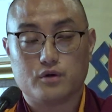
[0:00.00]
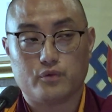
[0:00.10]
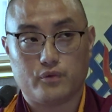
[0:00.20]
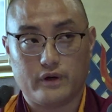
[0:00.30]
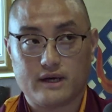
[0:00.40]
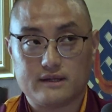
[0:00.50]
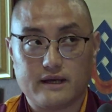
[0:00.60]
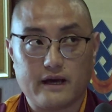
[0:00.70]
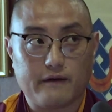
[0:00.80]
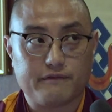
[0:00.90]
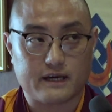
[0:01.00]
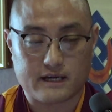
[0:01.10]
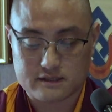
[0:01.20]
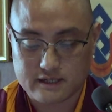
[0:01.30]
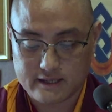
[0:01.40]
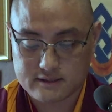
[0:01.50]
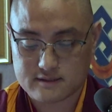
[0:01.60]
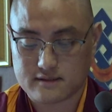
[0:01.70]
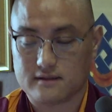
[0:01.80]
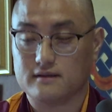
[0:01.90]
where they have
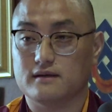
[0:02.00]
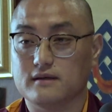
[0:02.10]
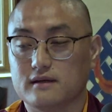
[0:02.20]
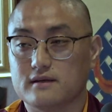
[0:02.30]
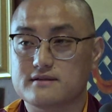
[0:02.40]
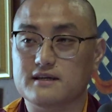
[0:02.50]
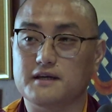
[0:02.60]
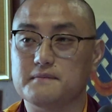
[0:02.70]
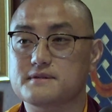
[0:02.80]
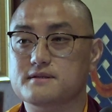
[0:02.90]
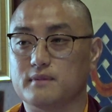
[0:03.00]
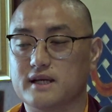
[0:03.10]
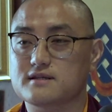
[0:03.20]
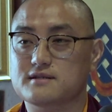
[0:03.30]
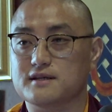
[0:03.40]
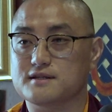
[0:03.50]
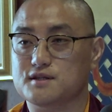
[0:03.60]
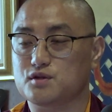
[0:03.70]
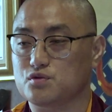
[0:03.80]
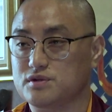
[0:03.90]
characterized Sikkim's monastic
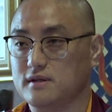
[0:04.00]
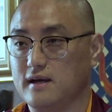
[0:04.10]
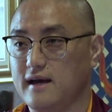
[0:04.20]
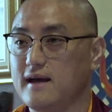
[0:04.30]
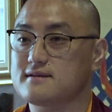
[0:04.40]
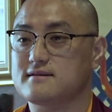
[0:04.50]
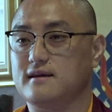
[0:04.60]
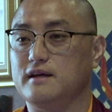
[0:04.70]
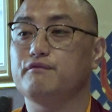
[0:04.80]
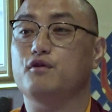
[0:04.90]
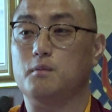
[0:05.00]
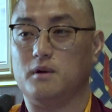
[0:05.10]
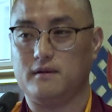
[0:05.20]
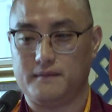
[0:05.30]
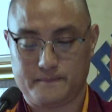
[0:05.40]
institution as informal,